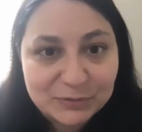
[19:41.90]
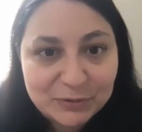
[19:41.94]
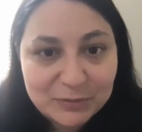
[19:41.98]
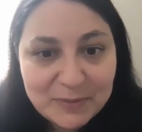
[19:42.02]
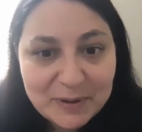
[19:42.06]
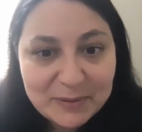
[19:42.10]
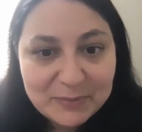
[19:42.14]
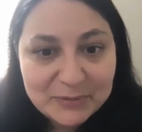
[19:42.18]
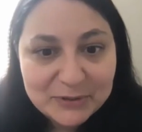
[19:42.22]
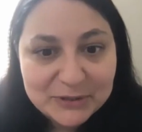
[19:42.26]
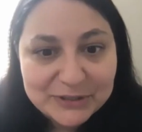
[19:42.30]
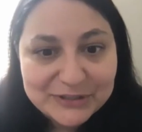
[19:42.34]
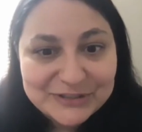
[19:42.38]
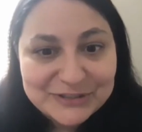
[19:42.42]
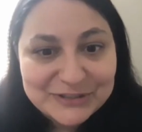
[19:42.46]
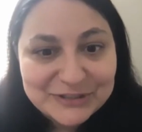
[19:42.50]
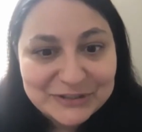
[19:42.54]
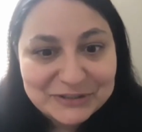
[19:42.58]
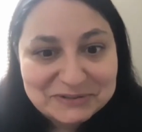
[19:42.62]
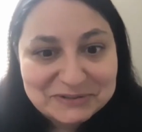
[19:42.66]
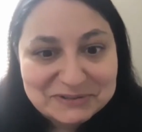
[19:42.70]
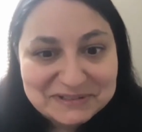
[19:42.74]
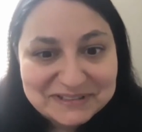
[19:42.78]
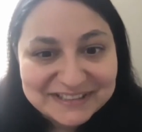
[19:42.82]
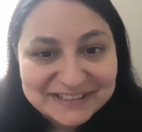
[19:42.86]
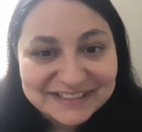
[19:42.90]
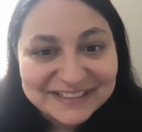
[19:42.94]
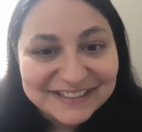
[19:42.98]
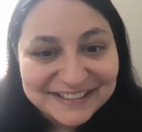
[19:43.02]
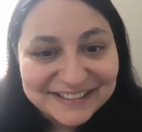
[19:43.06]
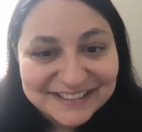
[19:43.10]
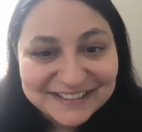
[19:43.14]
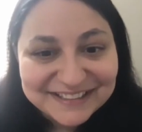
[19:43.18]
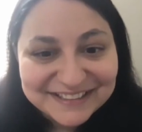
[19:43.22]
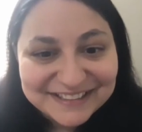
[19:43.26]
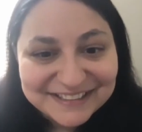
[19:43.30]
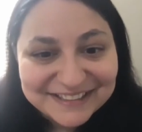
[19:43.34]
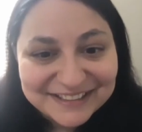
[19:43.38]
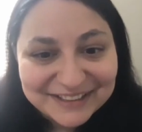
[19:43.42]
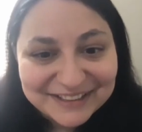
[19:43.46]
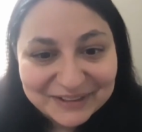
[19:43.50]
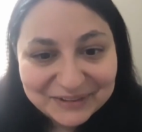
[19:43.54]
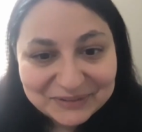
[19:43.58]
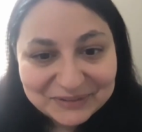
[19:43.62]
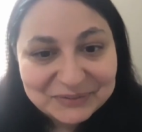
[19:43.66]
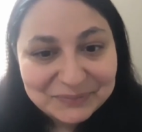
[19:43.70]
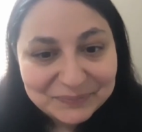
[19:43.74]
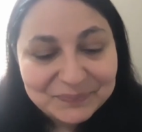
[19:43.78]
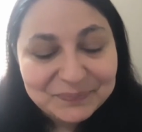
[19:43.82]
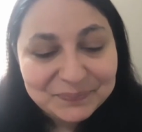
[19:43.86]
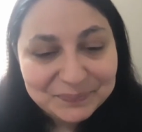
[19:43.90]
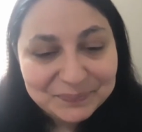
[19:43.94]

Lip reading: remember to do, you know?